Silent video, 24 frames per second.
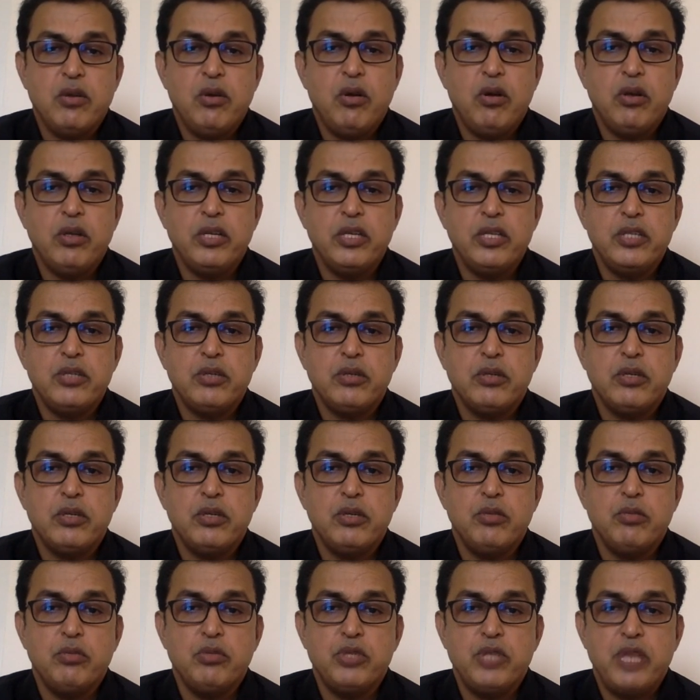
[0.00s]
You
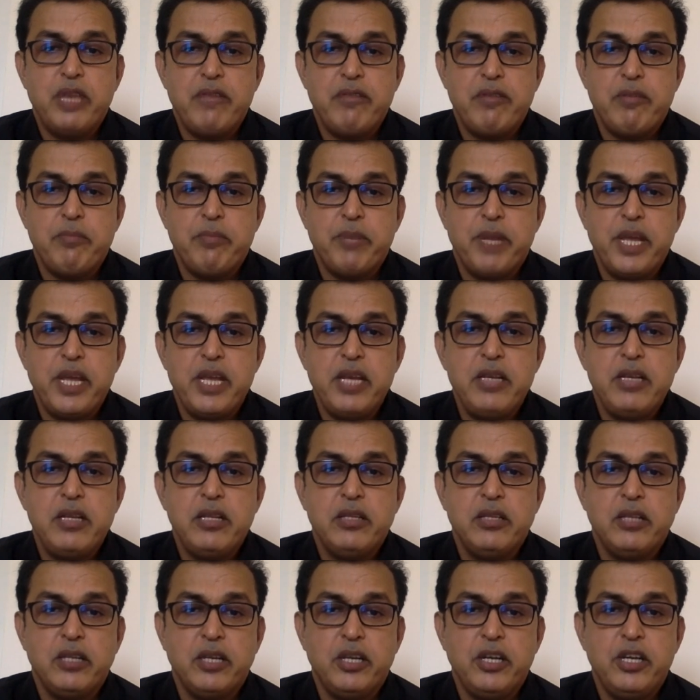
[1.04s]
save the brain,
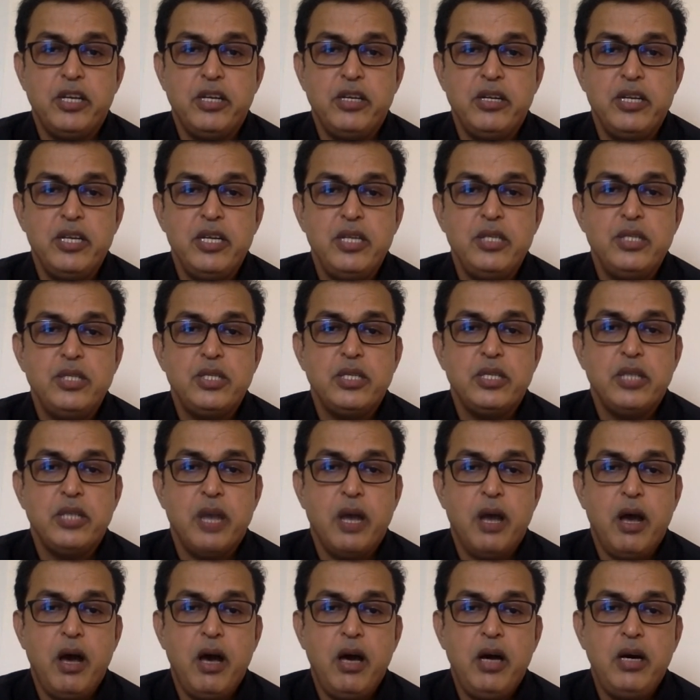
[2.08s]
the kidneys, the
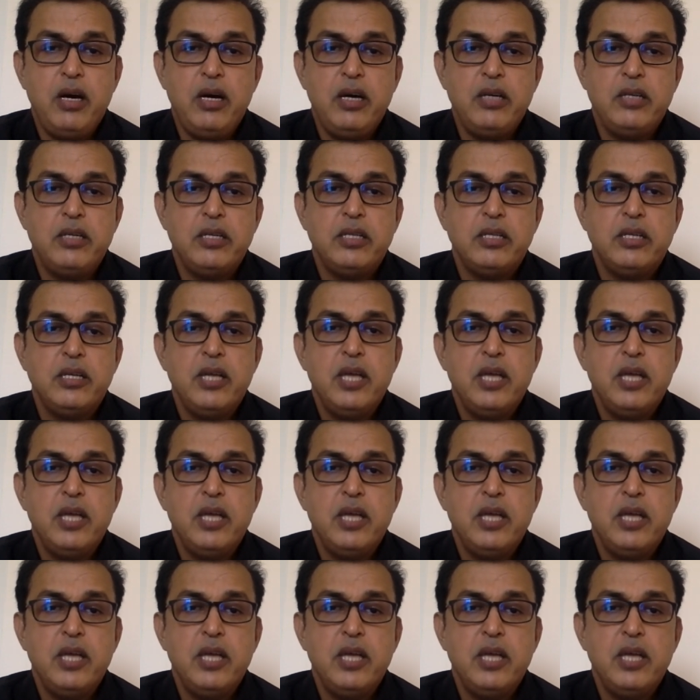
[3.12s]
heart,